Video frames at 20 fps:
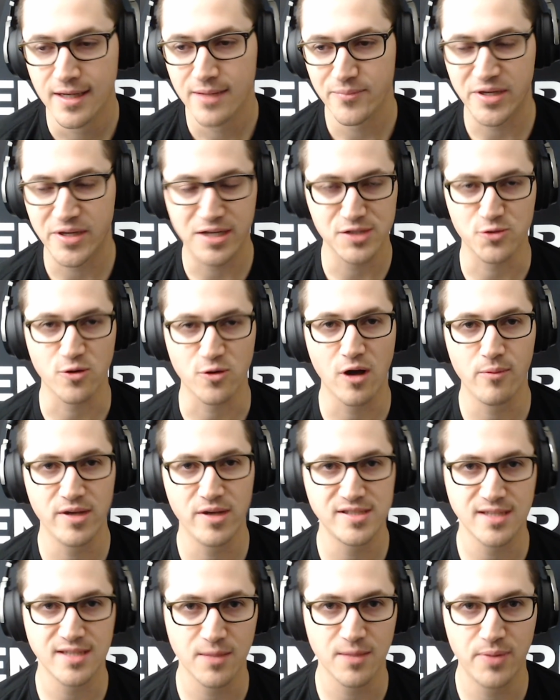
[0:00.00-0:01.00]
because we're all
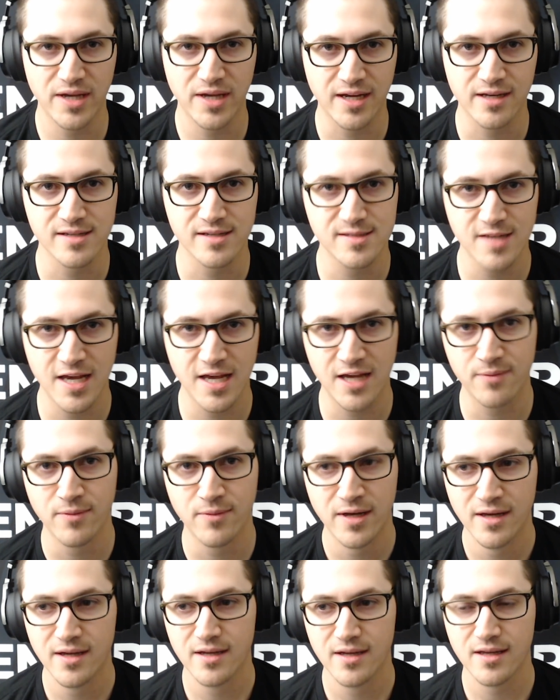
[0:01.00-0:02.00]
basically pinging the same,
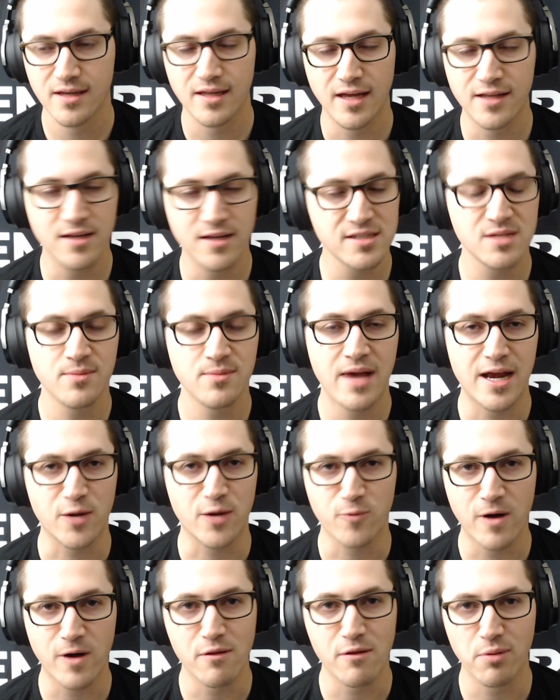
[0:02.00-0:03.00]
it doesn't matter
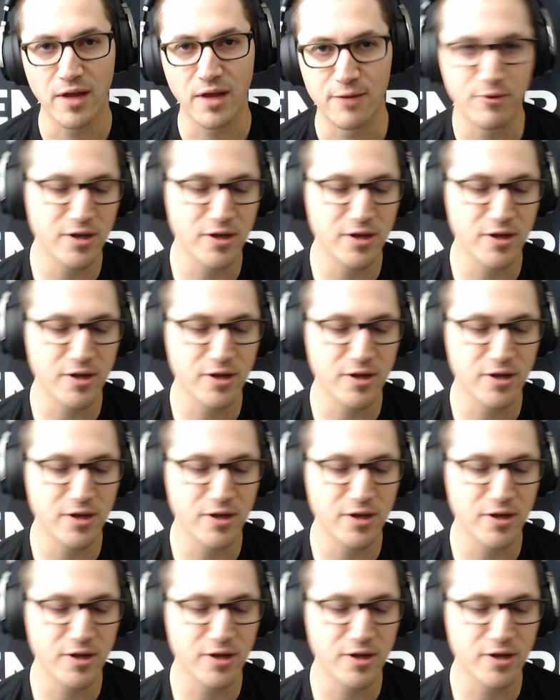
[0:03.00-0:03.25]
where we play.